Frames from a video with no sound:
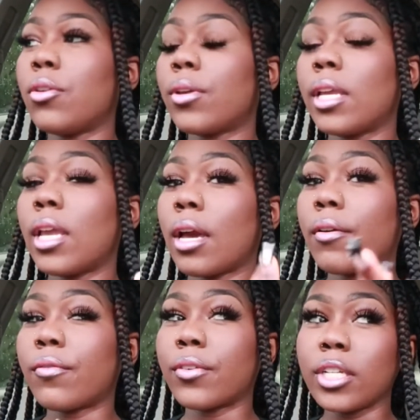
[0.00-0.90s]
you can get
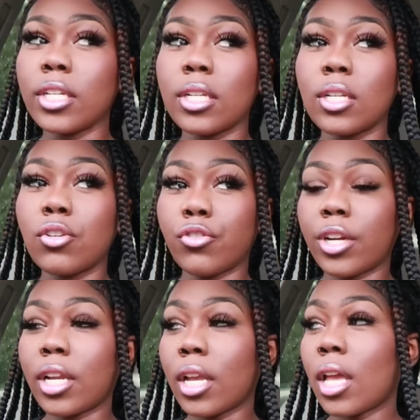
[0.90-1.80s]
a free
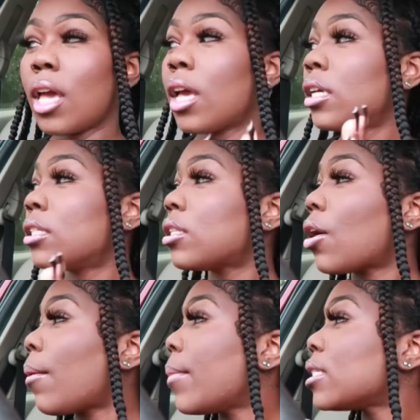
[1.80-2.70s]
drink. So
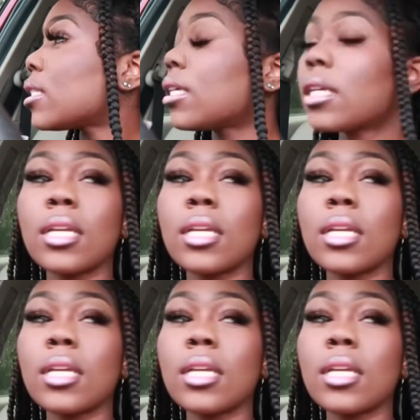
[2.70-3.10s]
I'm basically